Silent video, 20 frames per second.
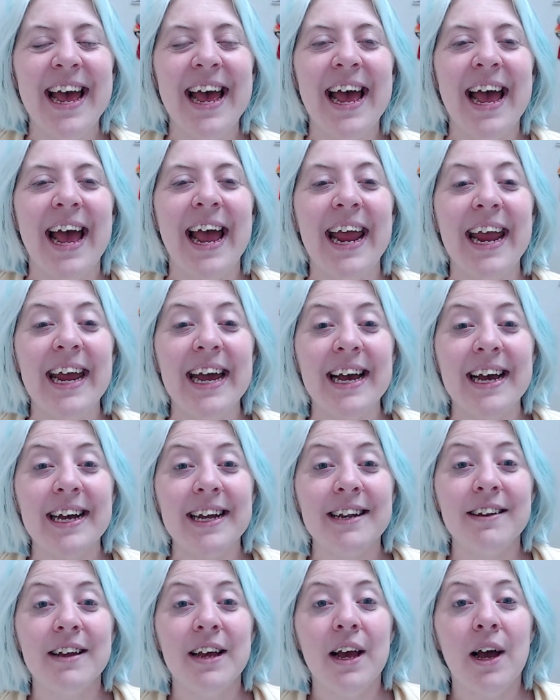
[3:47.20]

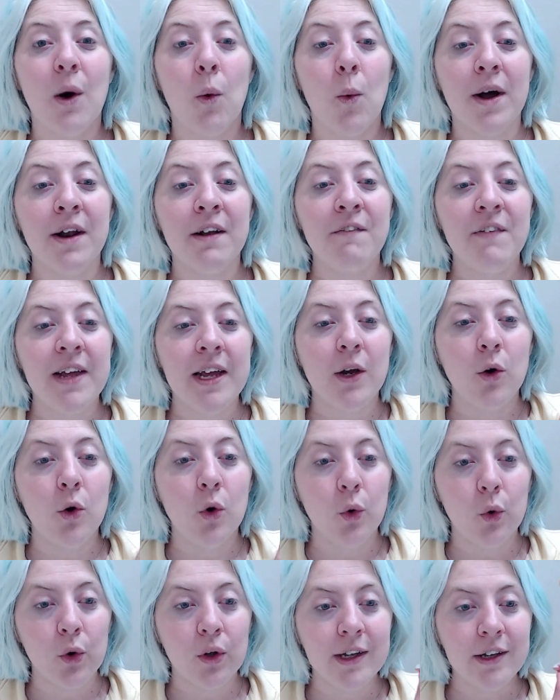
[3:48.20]
And one of the
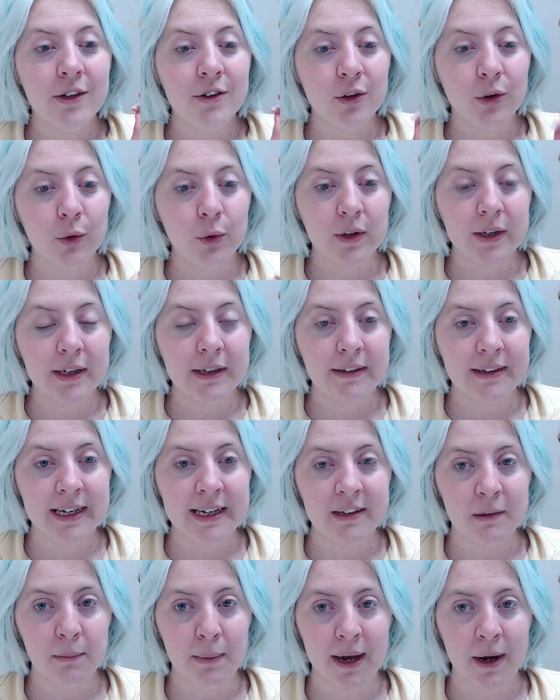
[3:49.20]
coolest things
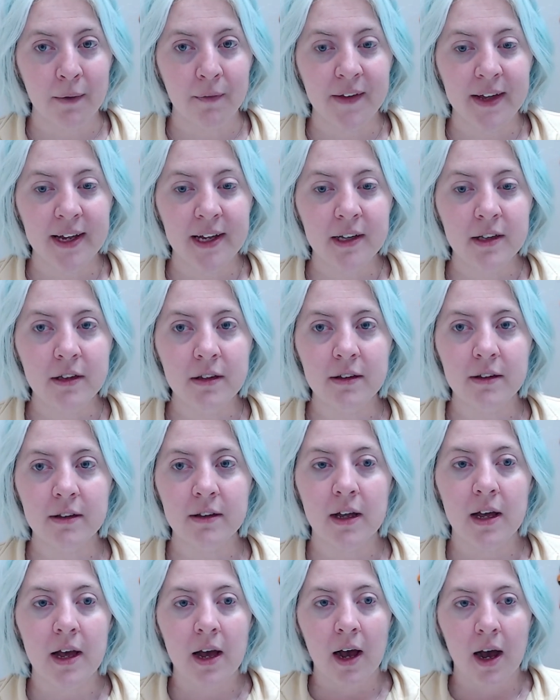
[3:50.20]
about this,
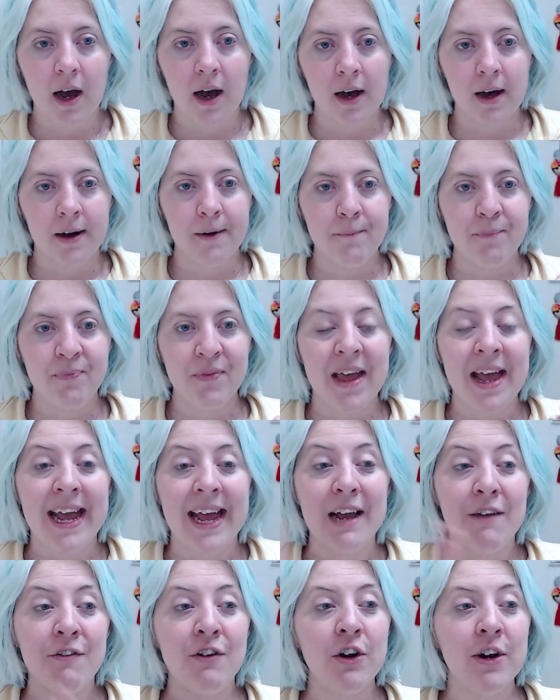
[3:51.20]

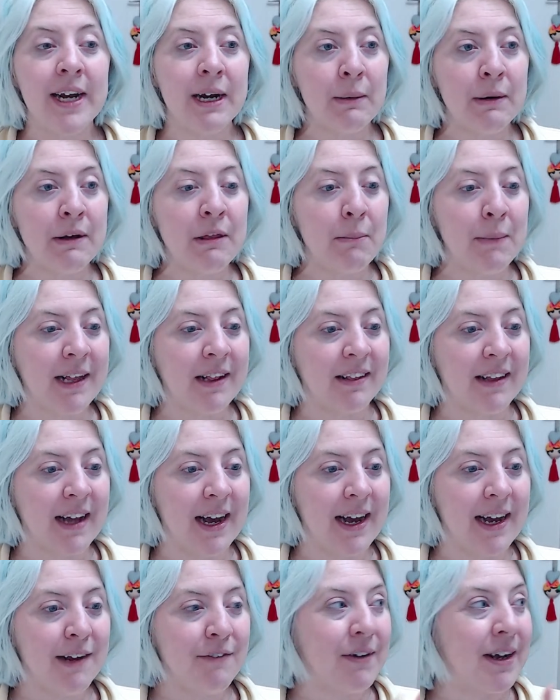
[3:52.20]
if you're here with me
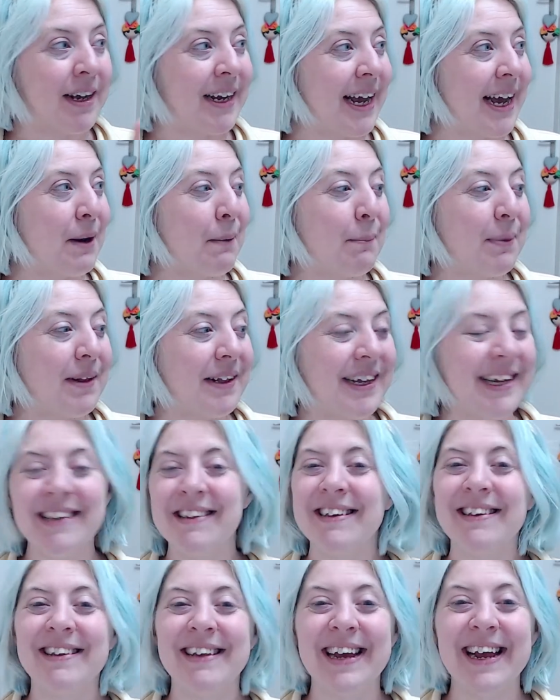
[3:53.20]
live, again, please
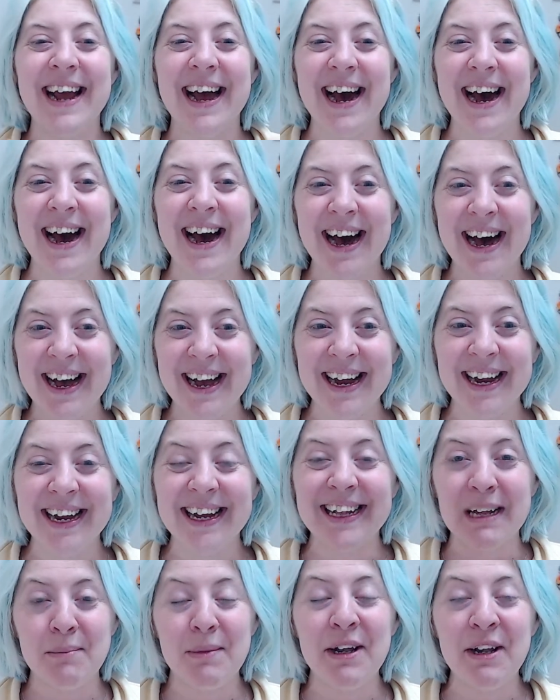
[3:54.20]
say hi.
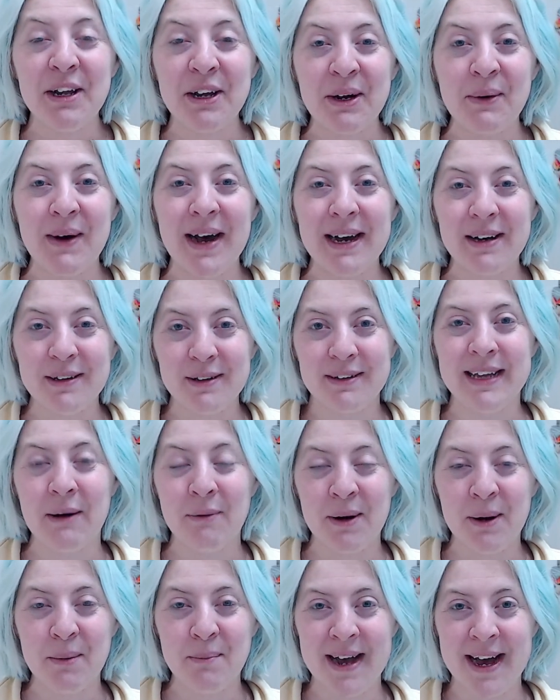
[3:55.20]
Let me know how
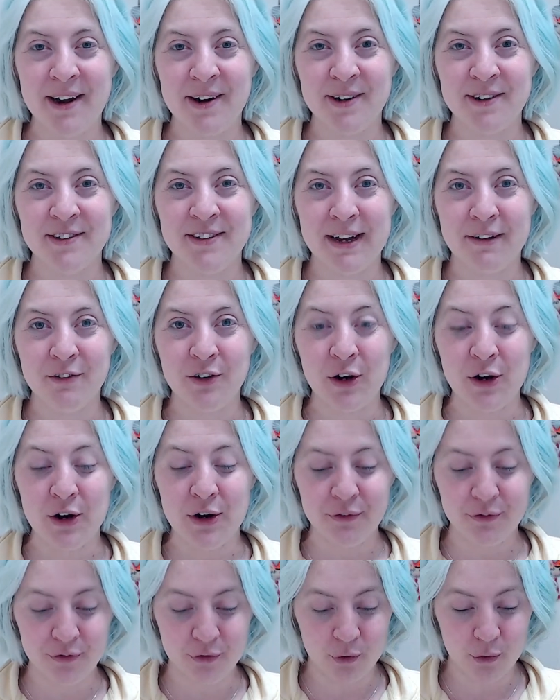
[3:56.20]
sewing patterns have gone
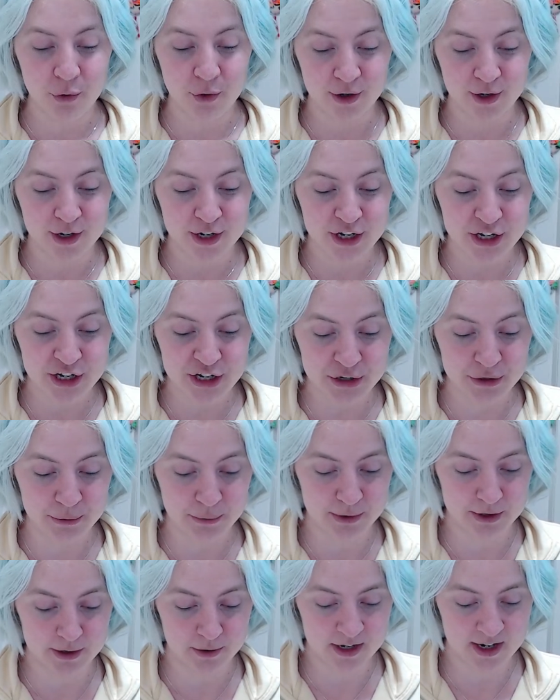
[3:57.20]
for you,
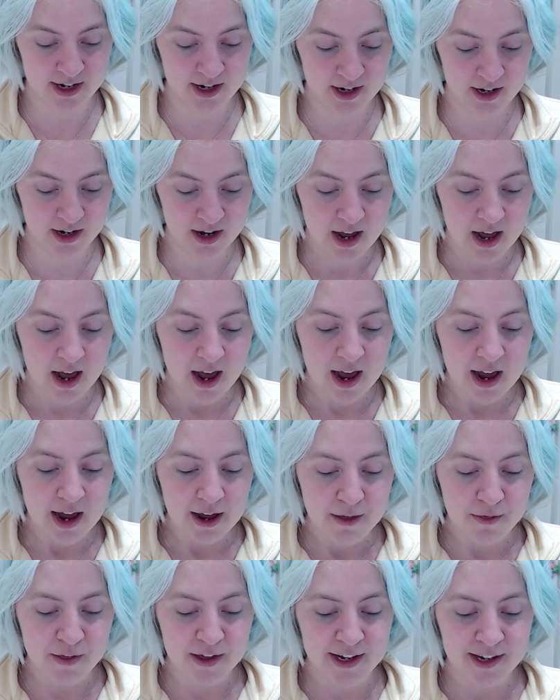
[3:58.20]
okay?
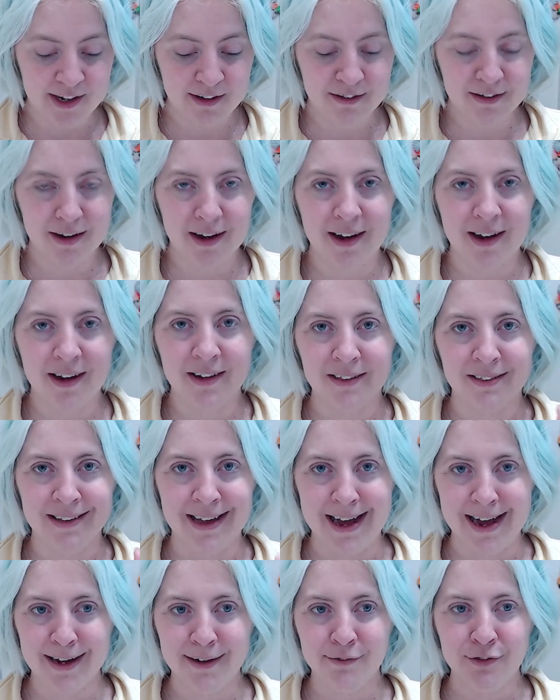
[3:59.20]
These
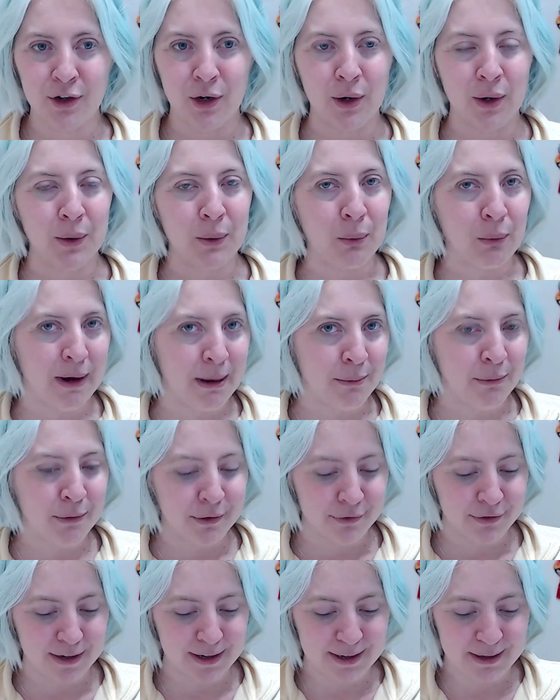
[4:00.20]
lives are way more
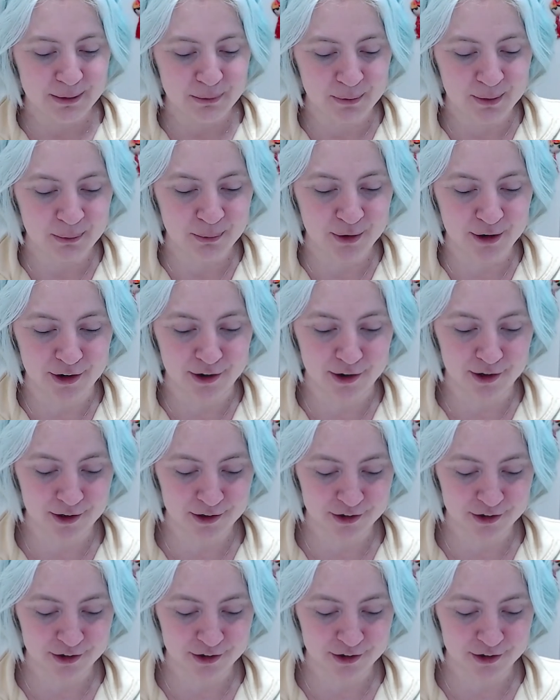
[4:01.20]
fun when we're all